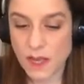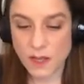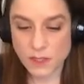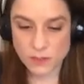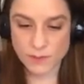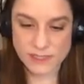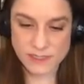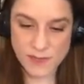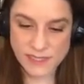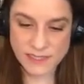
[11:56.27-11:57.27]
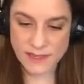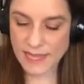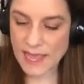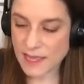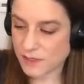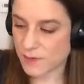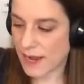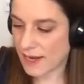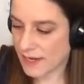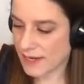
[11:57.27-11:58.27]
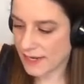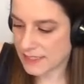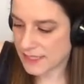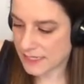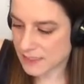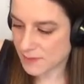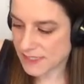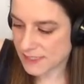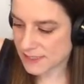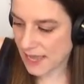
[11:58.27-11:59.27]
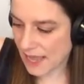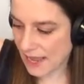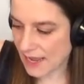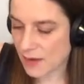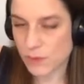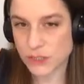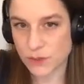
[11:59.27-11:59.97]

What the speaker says: So what this means in the end, right, is that species A, which